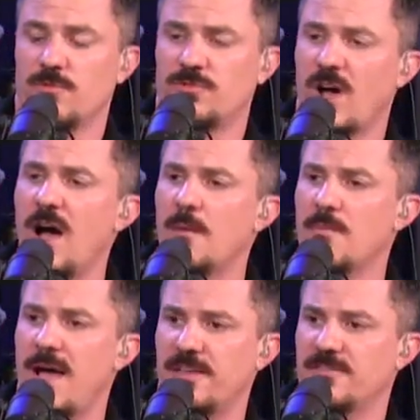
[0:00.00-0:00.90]
Tom
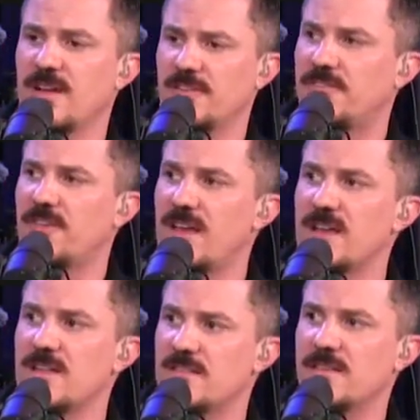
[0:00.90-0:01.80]
has not said
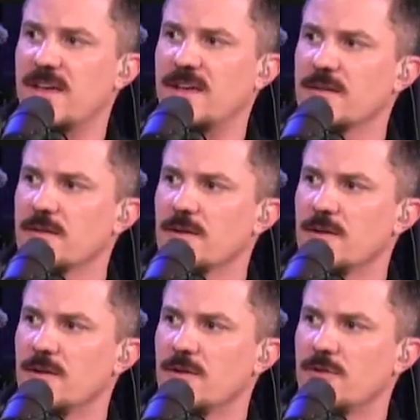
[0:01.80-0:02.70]
anything
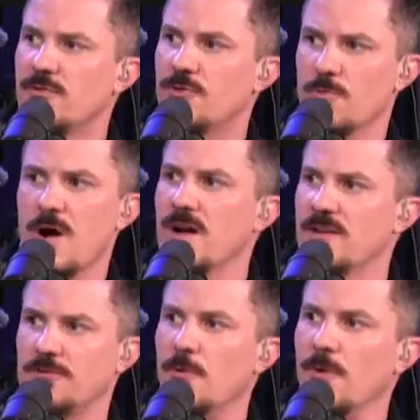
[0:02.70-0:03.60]

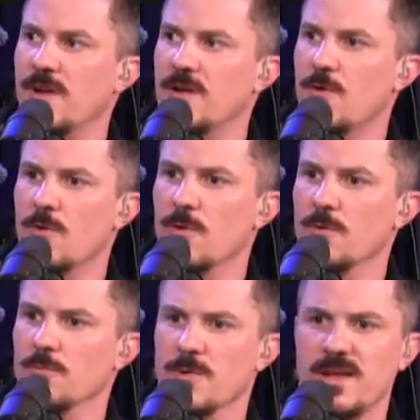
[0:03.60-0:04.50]
derogatory or
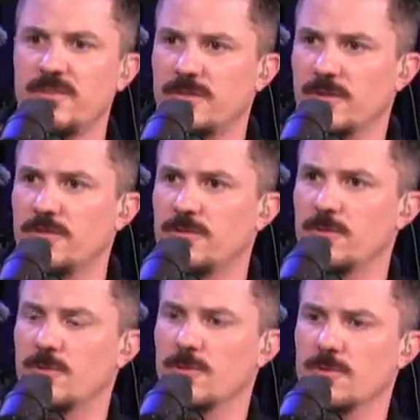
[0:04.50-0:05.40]
racist
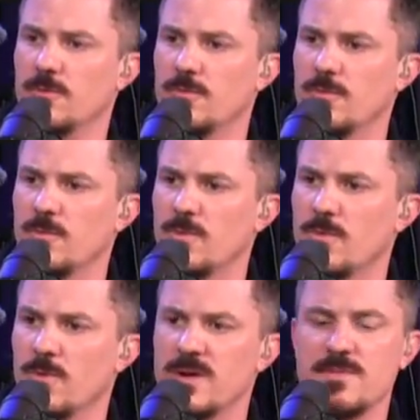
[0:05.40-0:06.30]
or
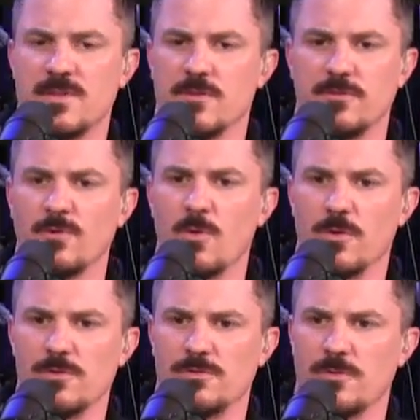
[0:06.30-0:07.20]
anything of the
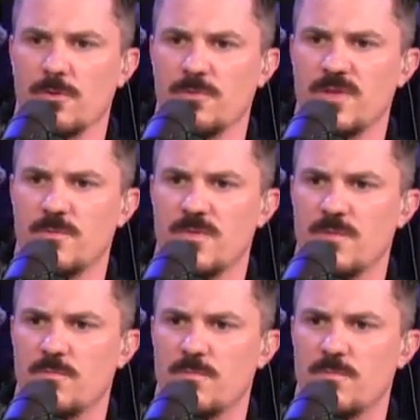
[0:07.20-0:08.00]
sort. So the